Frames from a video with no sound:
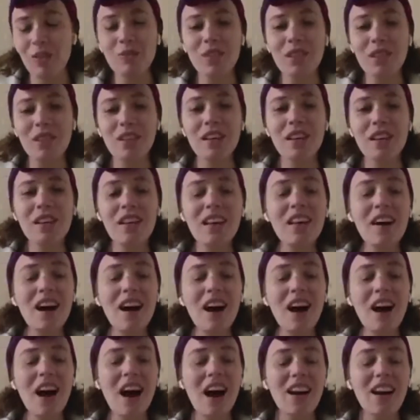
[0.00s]

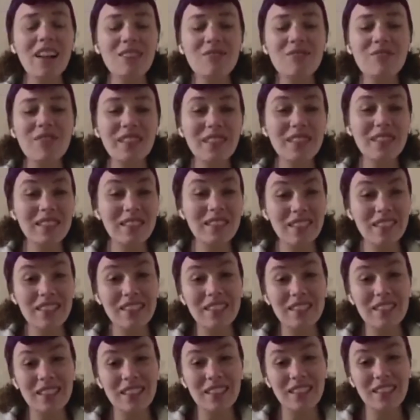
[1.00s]
But
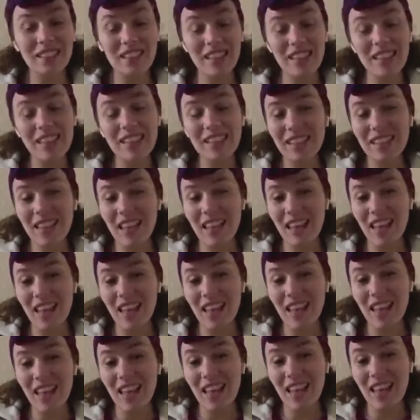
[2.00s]
today's
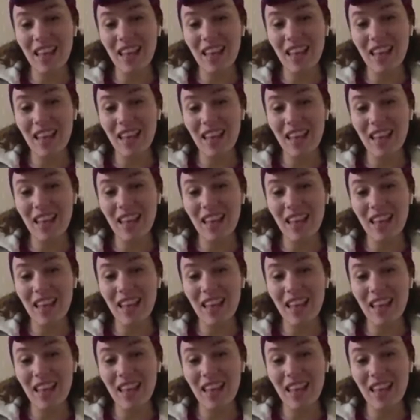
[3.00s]
episode
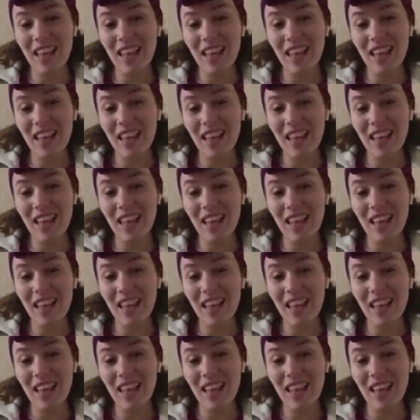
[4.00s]
is